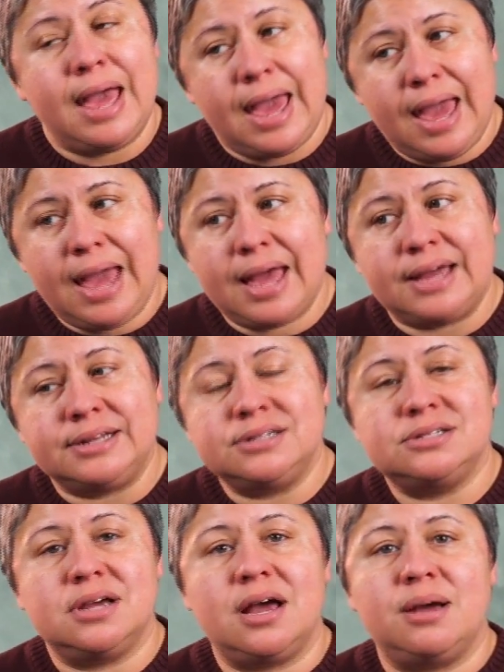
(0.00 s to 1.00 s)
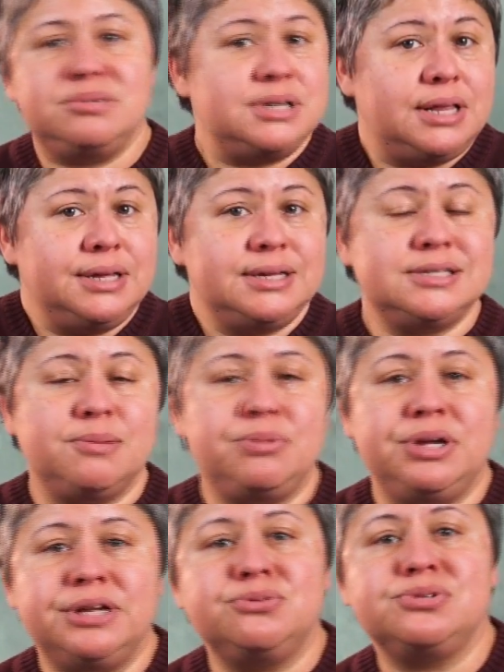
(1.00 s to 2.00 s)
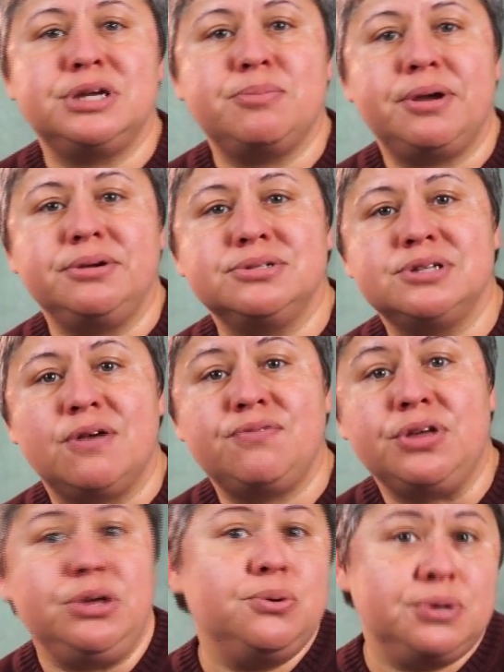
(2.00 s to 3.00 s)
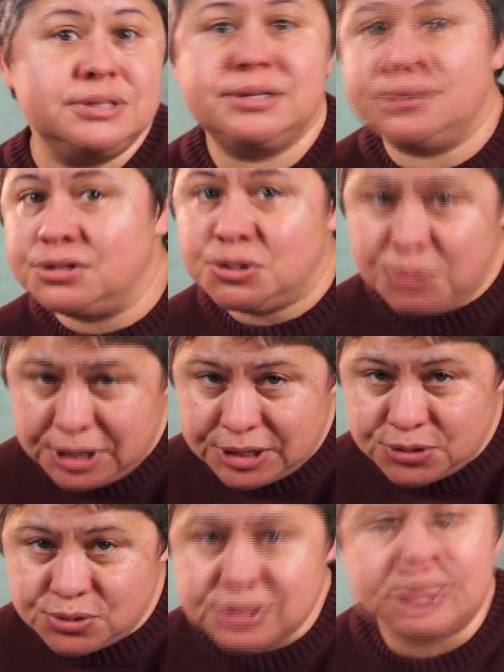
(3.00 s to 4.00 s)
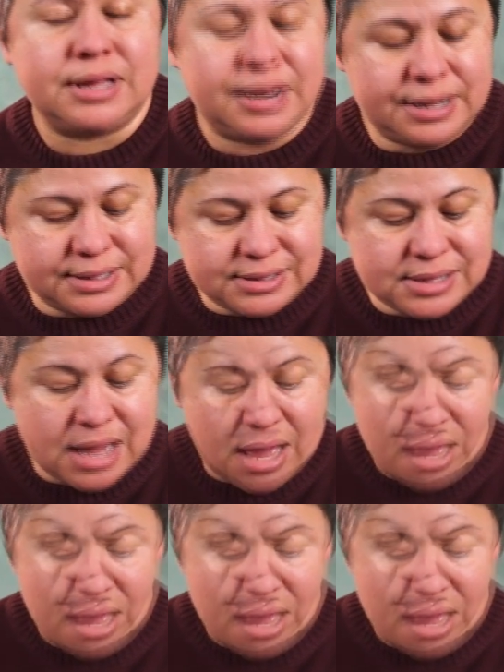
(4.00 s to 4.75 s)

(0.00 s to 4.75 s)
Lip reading: and telling us something interesting about yourself that you consider to be interesting, that is.